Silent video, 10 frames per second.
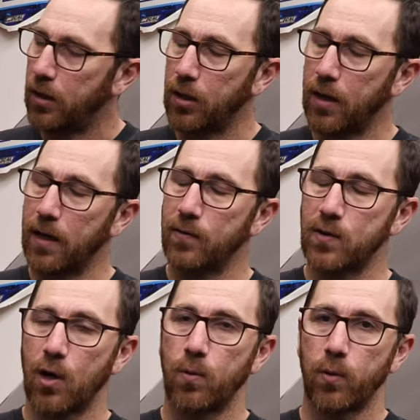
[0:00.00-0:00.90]
you kind of have
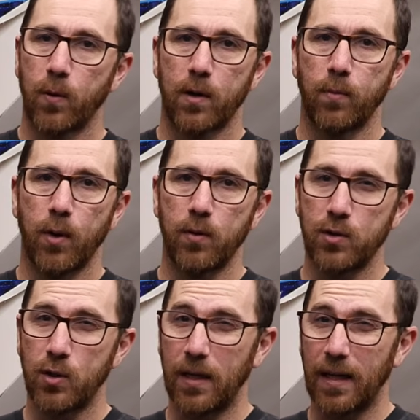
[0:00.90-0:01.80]
to go with what
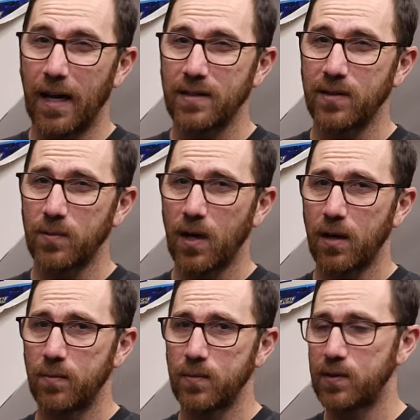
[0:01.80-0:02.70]
components you can get
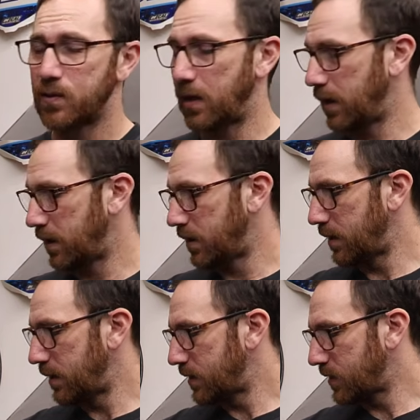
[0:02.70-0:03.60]
sometimes. And
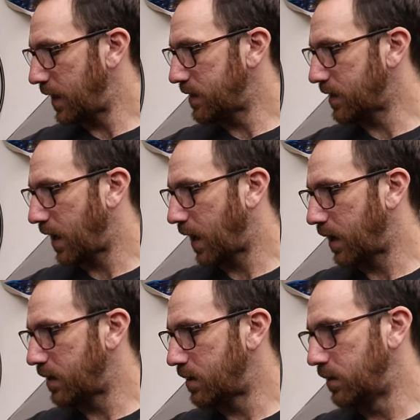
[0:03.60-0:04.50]
in this case, I
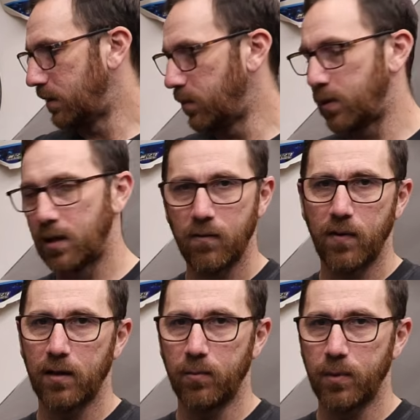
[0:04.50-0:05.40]
had limited
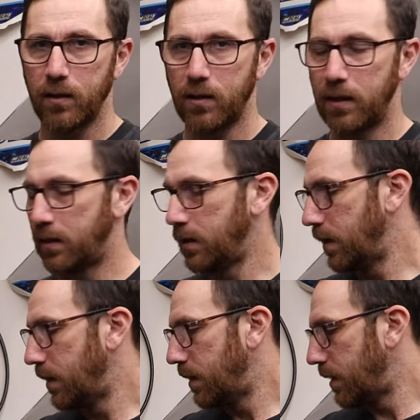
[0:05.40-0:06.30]
availability.
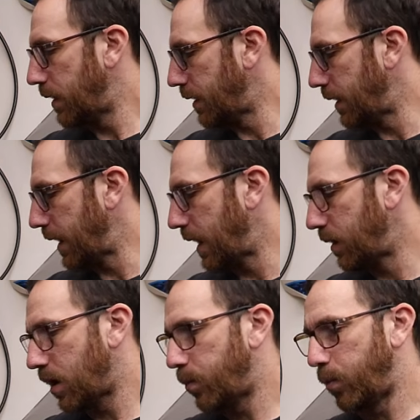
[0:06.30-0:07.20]
I
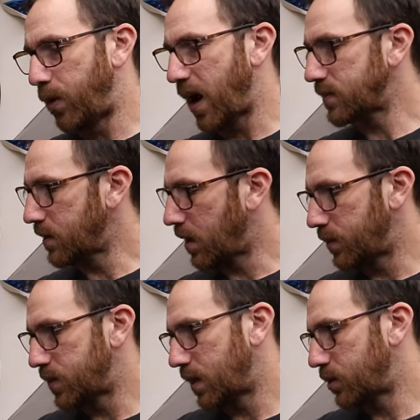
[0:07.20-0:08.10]
had a couple brass
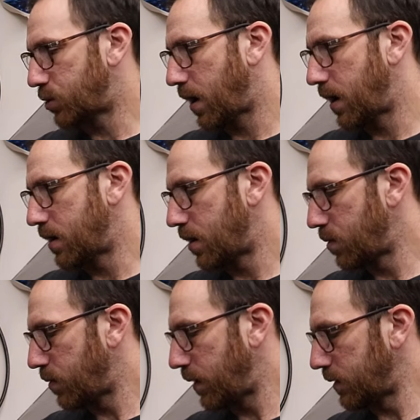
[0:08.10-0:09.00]
knobs that I tried and
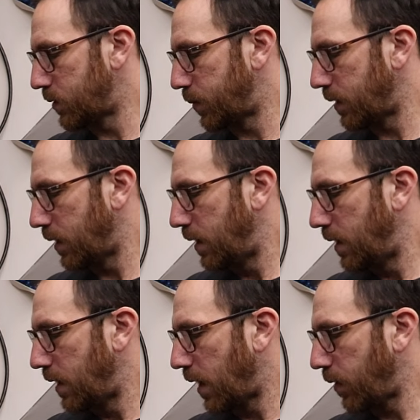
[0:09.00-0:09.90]
other things, but
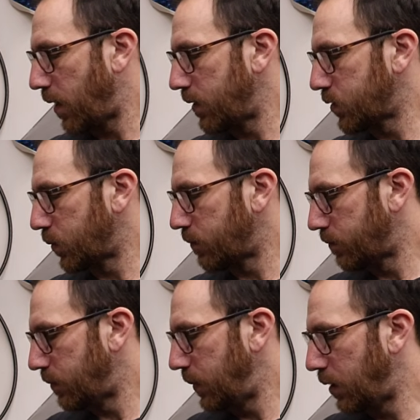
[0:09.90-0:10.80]
I thought this
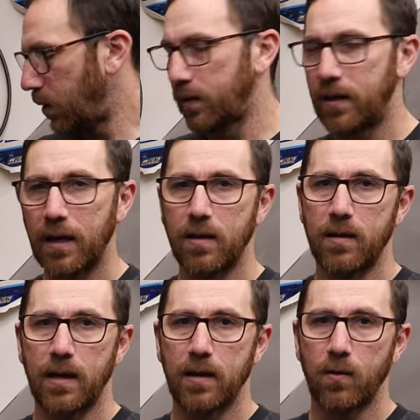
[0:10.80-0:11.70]
one, you know, at the end of
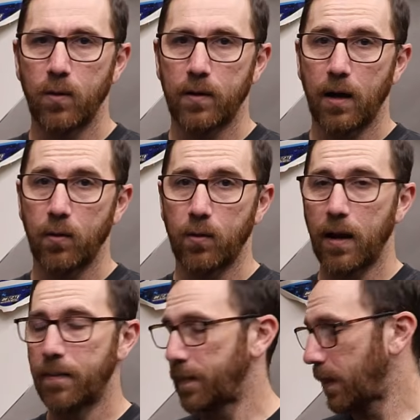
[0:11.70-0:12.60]
the day, that worked out
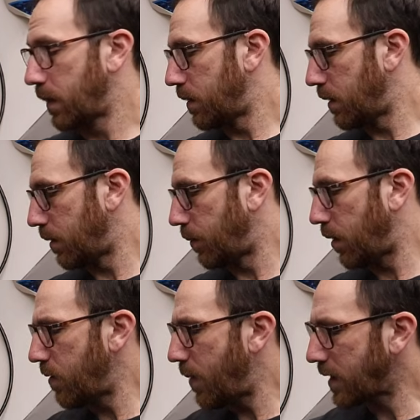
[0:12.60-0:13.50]
okay.
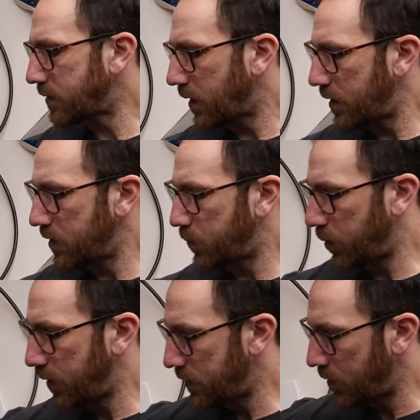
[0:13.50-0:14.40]
On the back side, it's
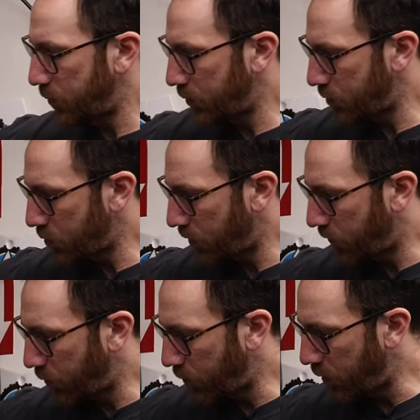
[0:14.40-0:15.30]
pretty simple and
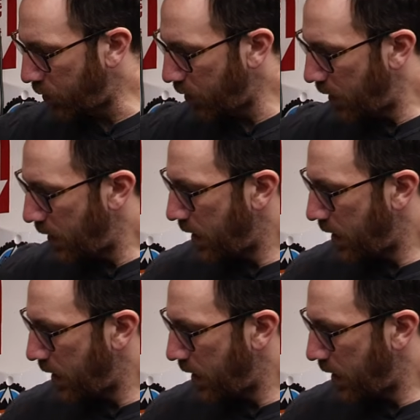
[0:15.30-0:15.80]
straightforward.